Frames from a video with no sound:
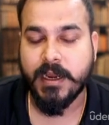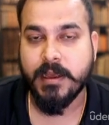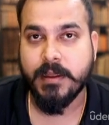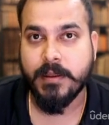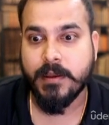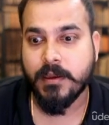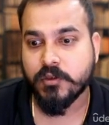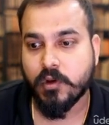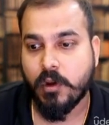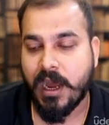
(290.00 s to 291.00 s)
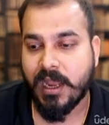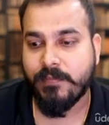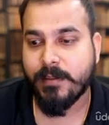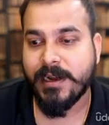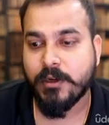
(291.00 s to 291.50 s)
right? So
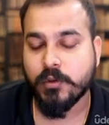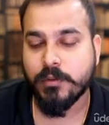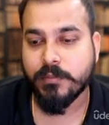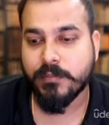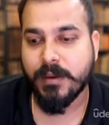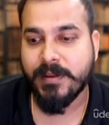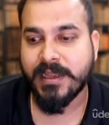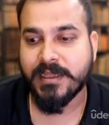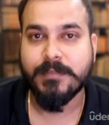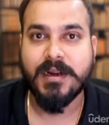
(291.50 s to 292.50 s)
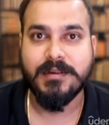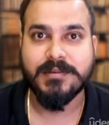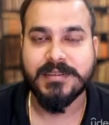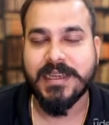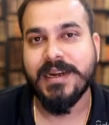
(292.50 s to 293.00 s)
alpha by 2 will be nothing
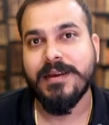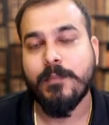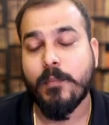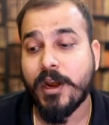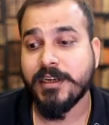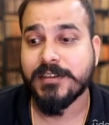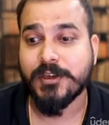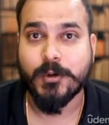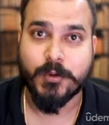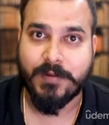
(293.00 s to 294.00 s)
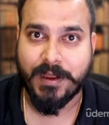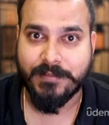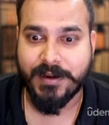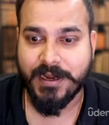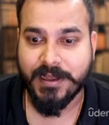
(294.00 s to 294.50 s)
but Z
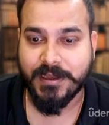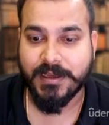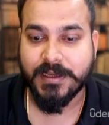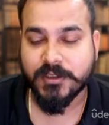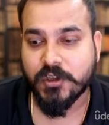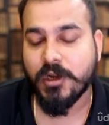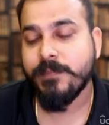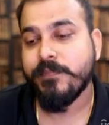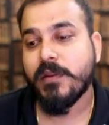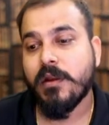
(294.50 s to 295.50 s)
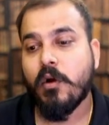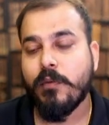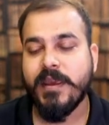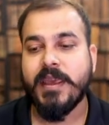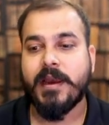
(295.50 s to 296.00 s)
0.025, right? So
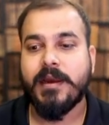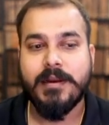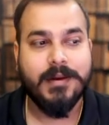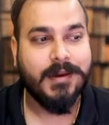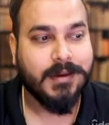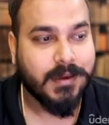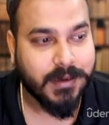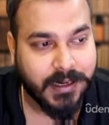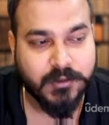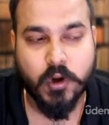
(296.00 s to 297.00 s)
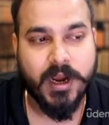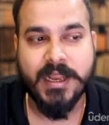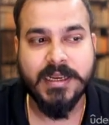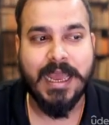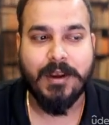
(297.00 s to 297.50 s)
over here, let's go
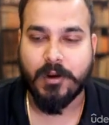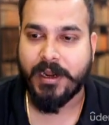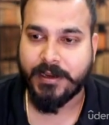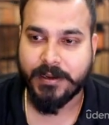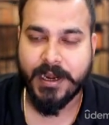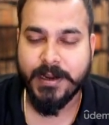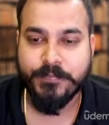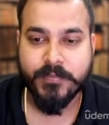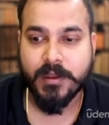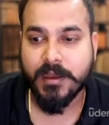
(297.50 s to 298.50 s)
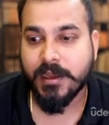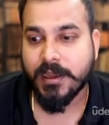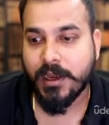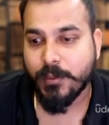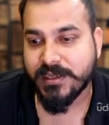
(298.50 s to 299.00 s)
ahead and calculate, right?
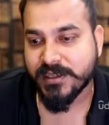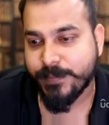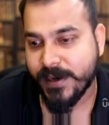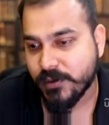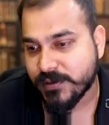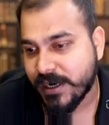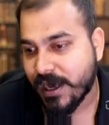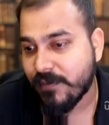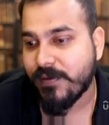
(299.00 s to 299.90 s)
Now with respect to Z